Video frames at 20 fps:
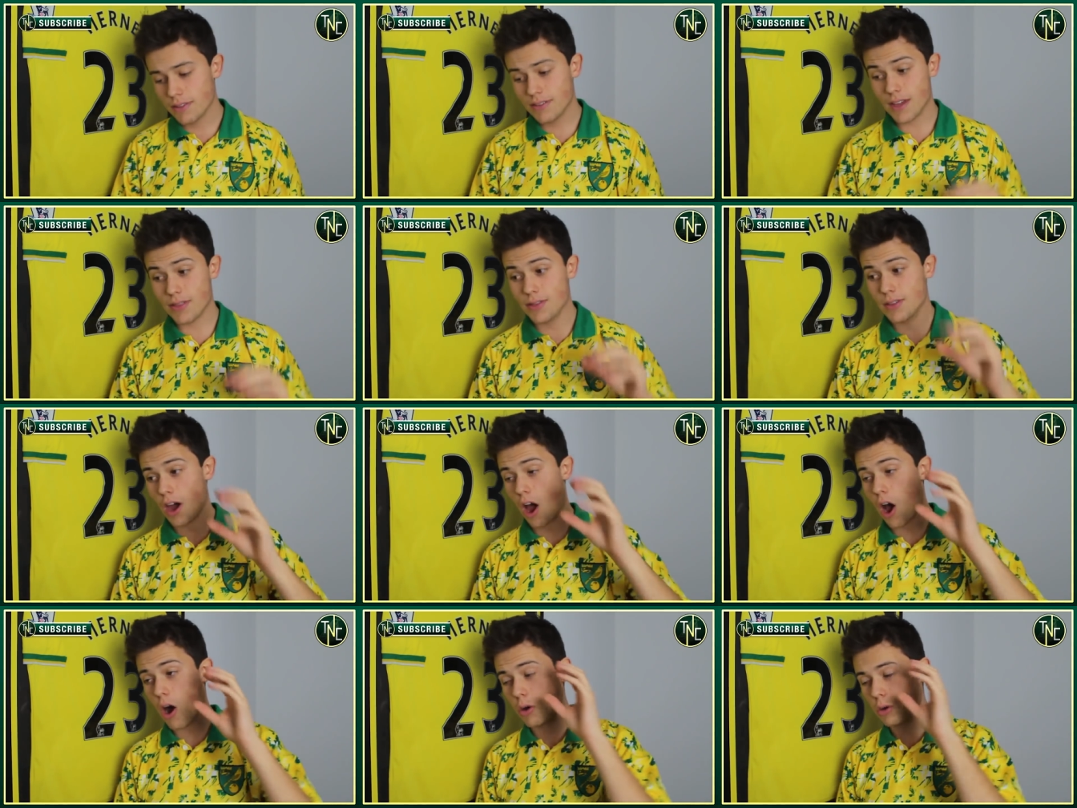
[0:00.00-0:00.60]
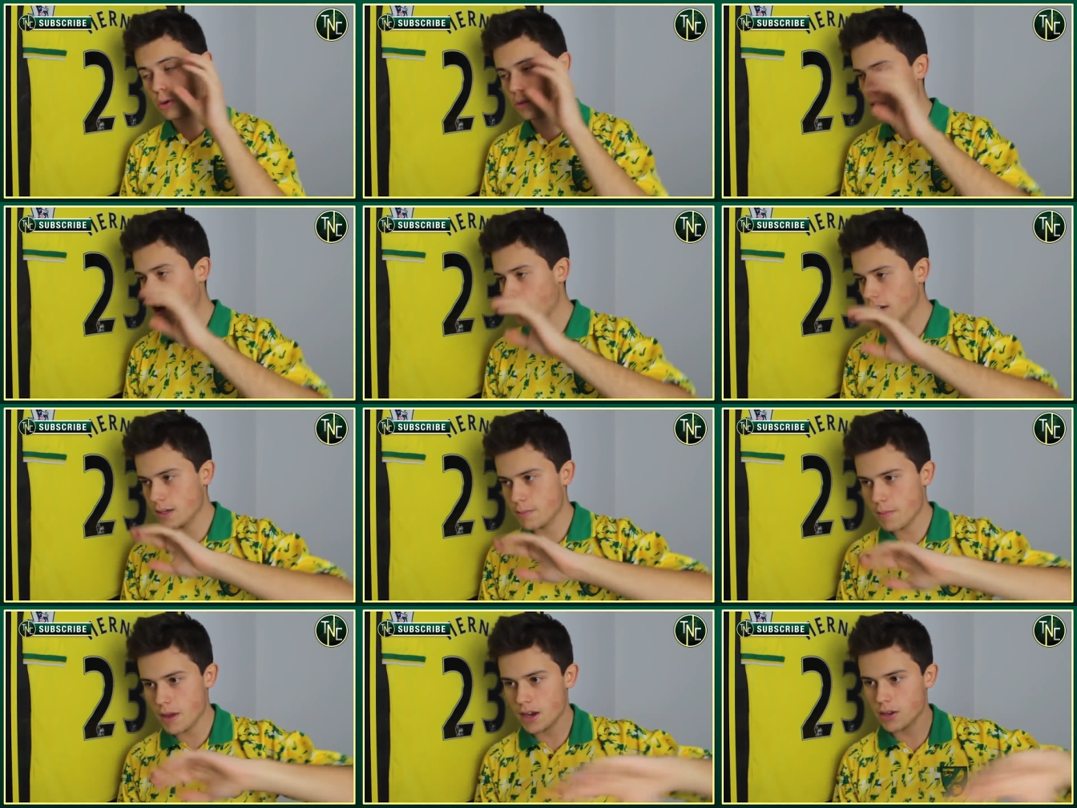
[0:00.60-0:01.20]
Then the whole
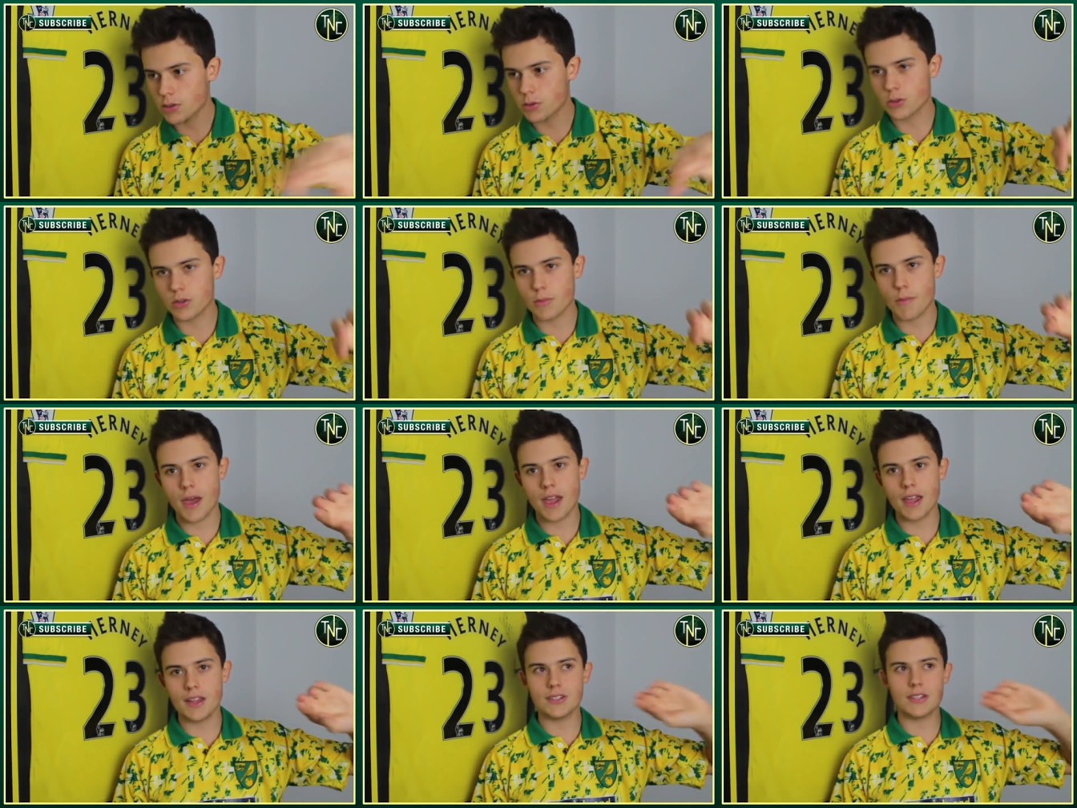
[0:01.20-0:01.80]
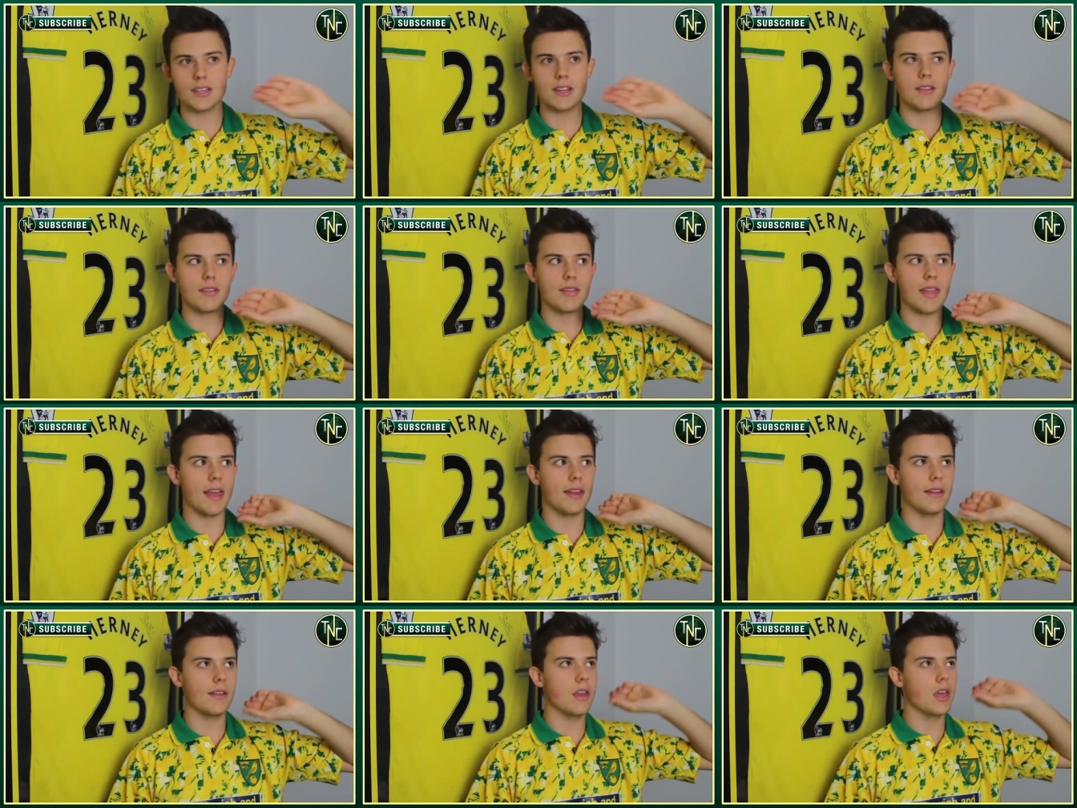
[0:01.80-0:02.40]
90 minutes was amazing.
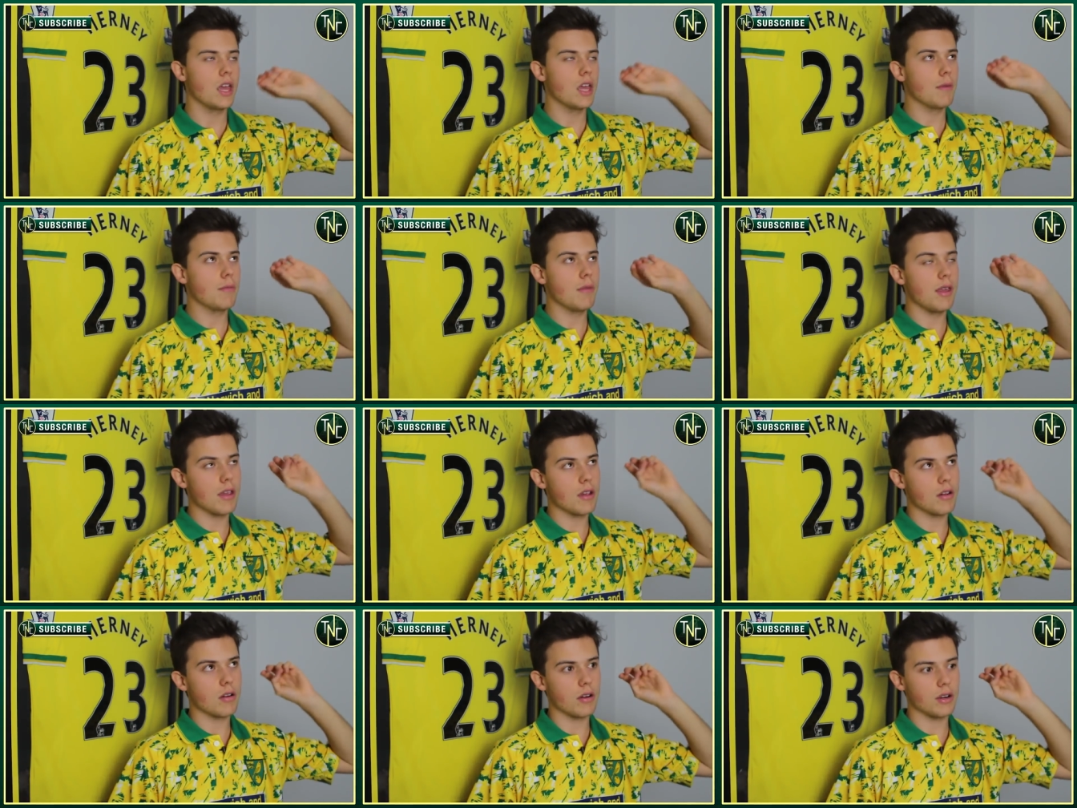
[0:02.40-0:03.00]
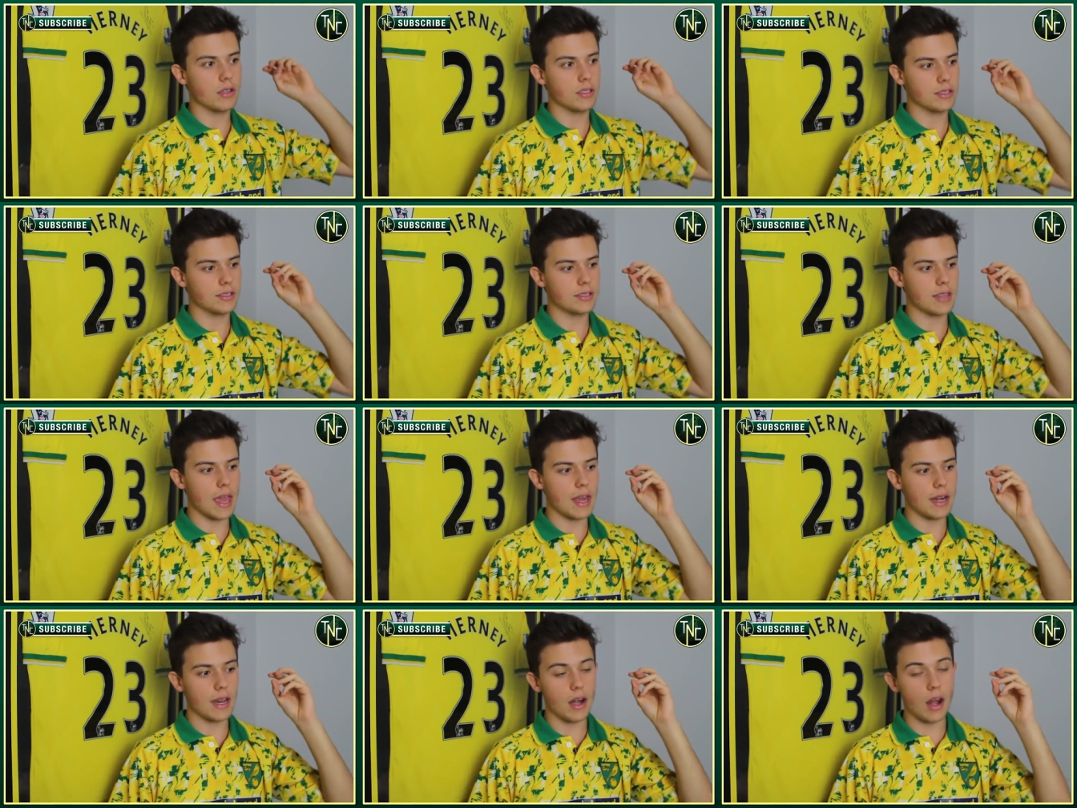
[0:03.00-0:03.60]
Then me and Chris
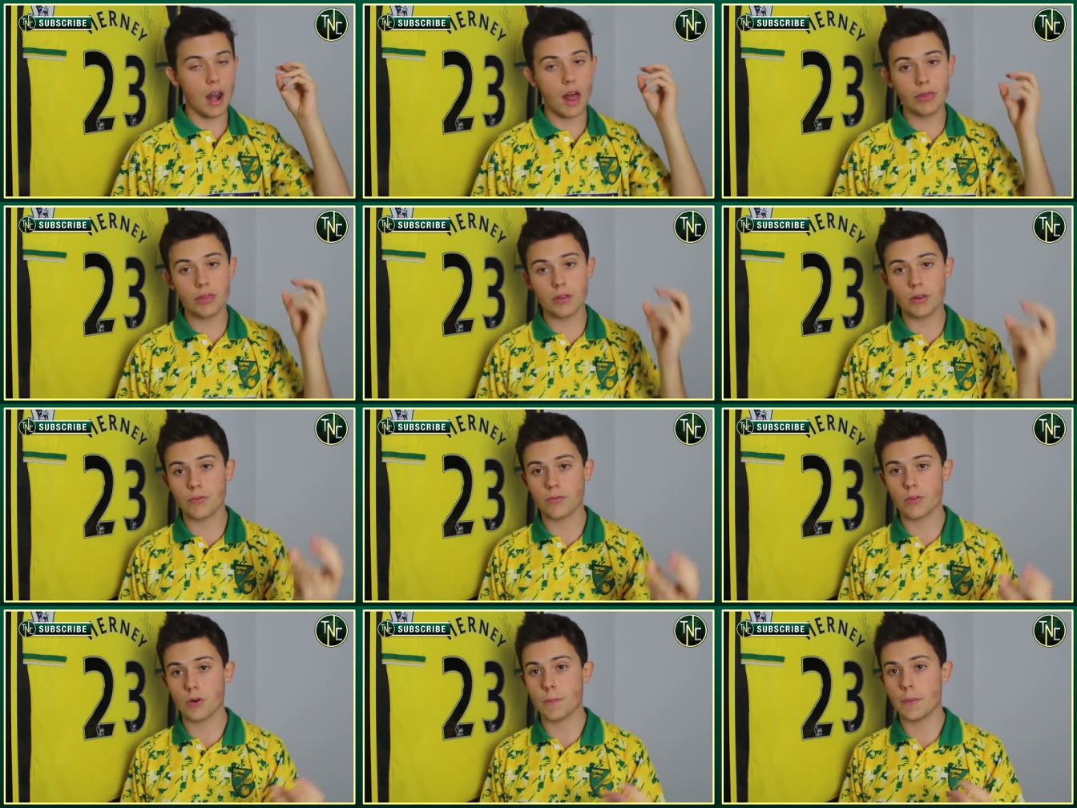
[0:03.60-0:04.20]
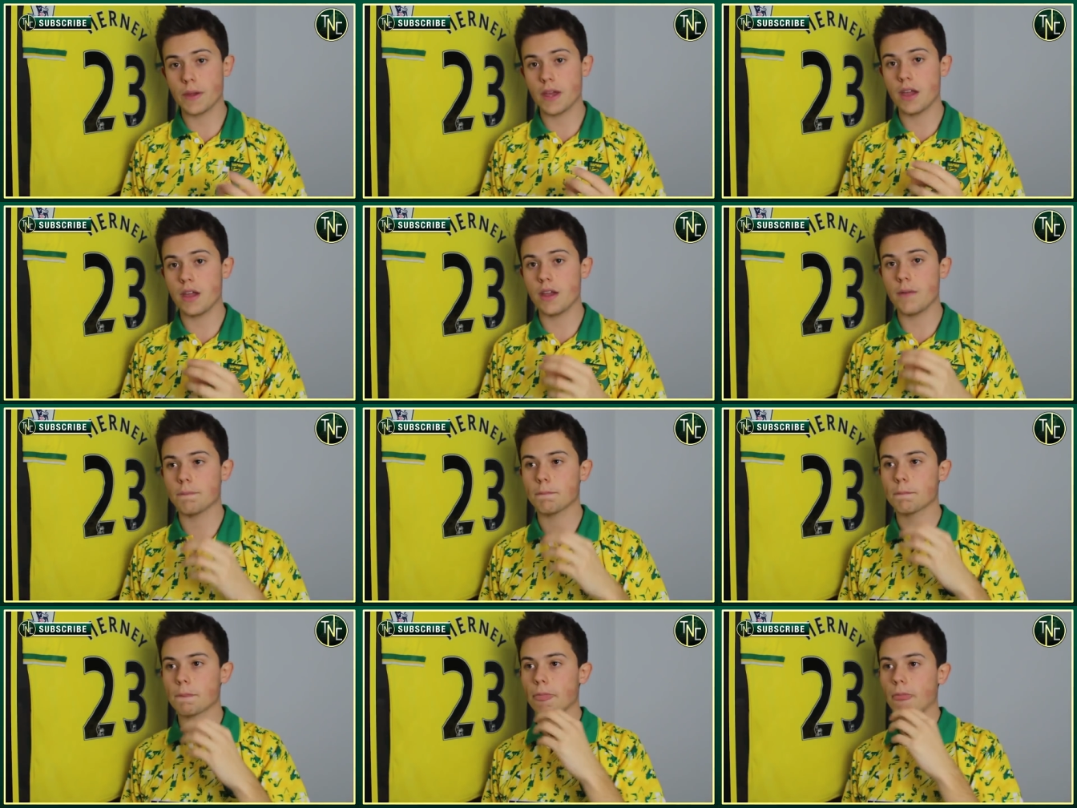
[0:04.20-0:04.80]
stayed in London for a
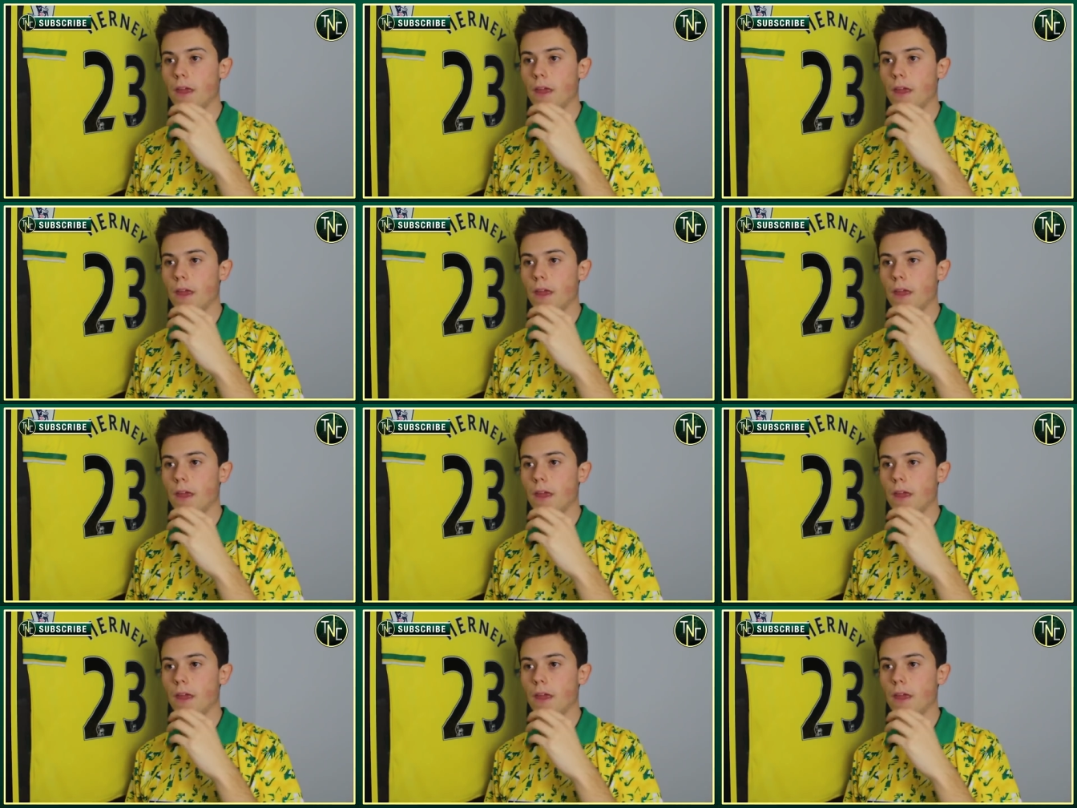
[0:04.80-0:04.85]
bit.